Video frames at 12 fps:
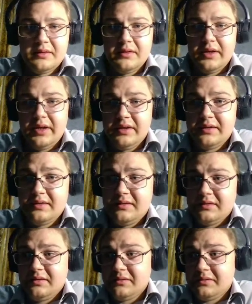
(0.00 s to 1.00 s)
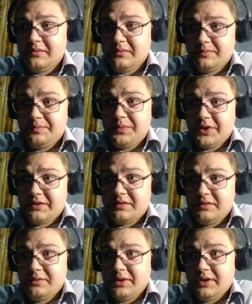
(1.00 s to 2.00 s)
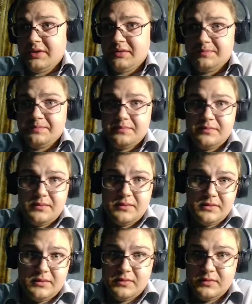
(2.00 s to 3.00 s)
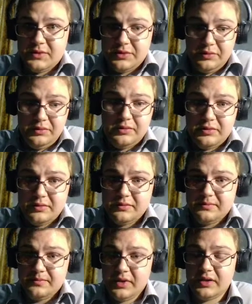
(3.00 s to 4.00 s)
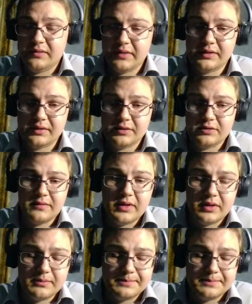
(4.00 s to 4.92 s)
And bacteria took advantage of them.